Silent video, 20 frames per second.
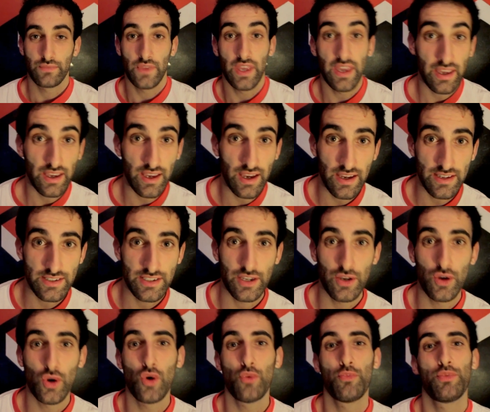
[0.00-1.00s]
Hey guys, I
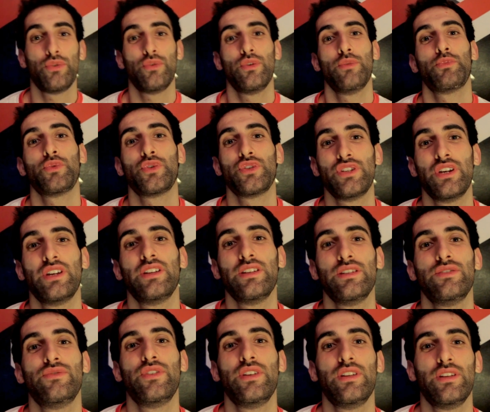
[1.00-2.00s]
hope you appreciate
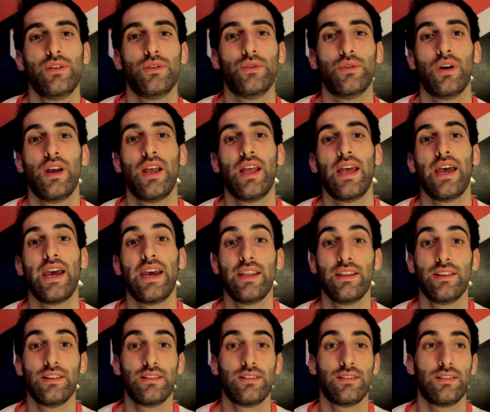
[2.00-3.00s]
this video
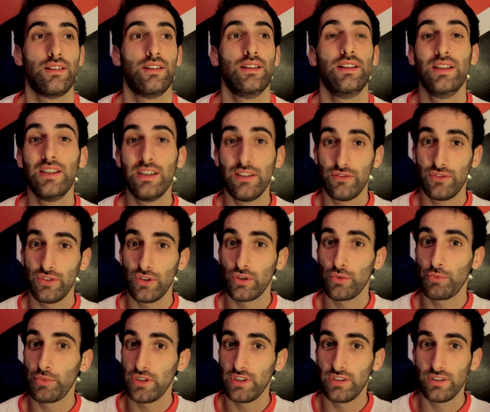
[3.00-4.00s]
and leave your
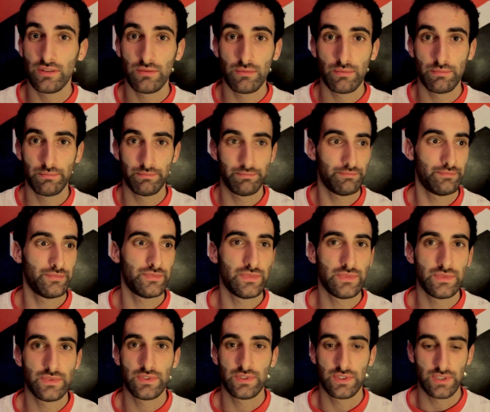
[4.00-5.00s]
opinion
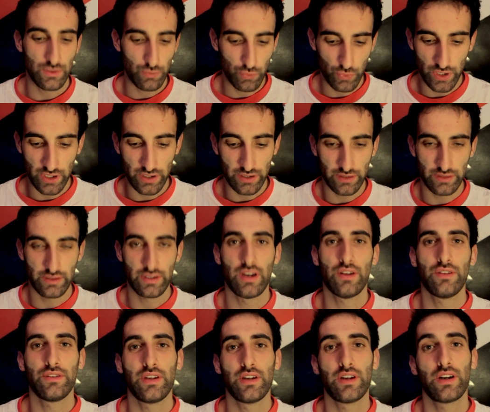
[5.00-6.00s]
somewhere
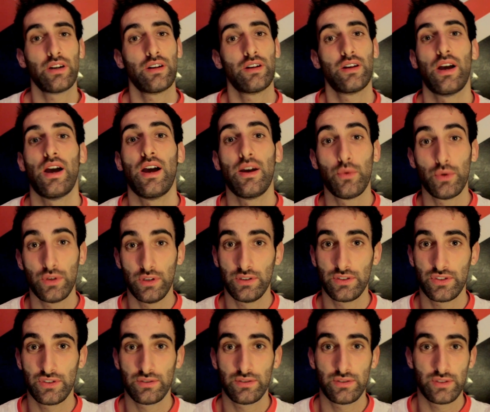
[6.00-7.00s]
down there. I will
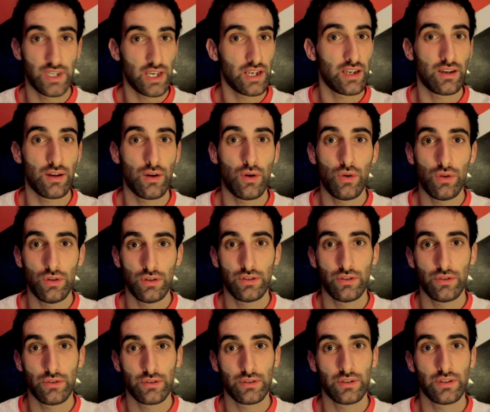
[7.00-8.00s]
check all
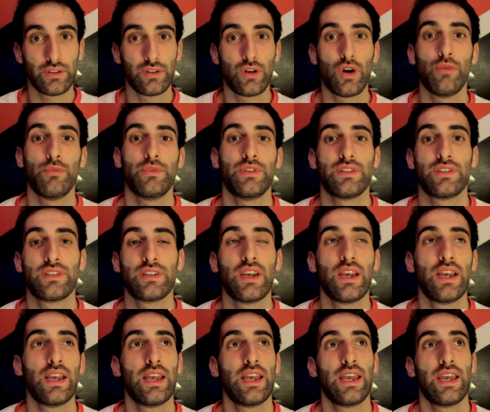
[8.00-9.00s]
your comments
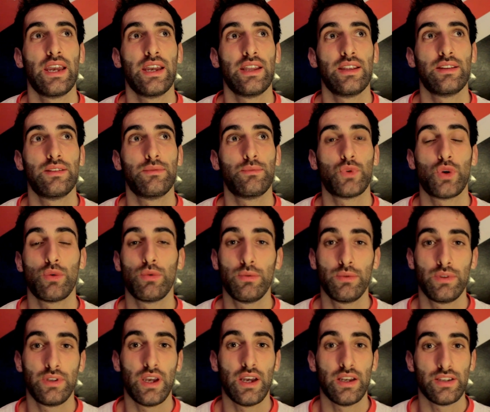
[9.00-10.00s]
and
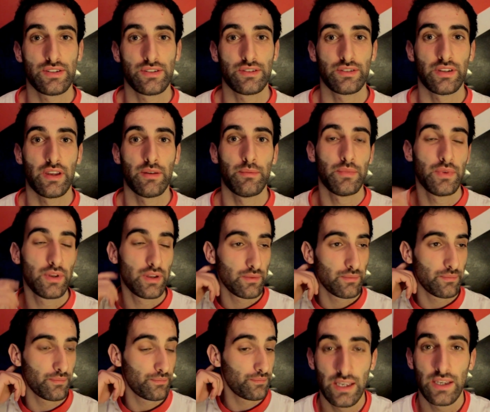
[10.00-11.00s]
probably answer them.
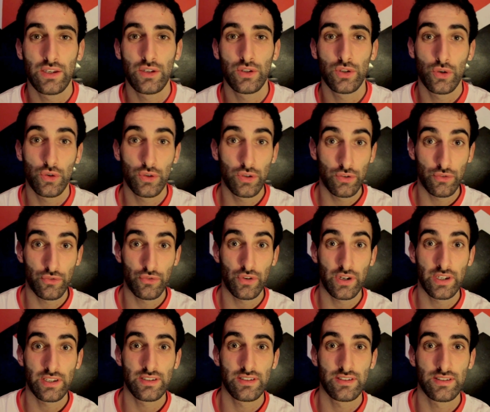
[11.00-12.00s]
You know your
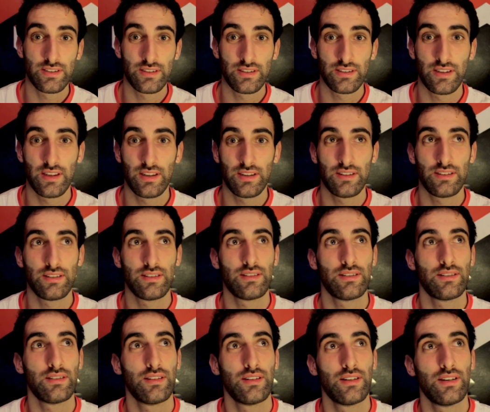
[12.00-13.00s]
friends
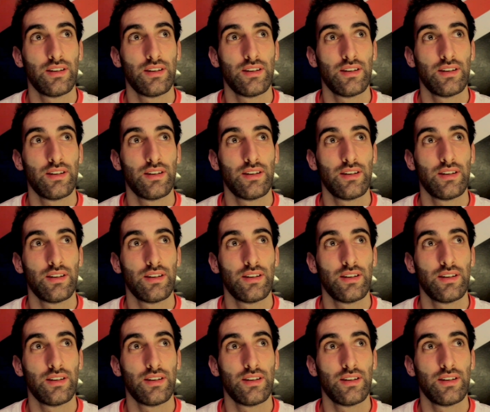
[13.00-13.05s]
that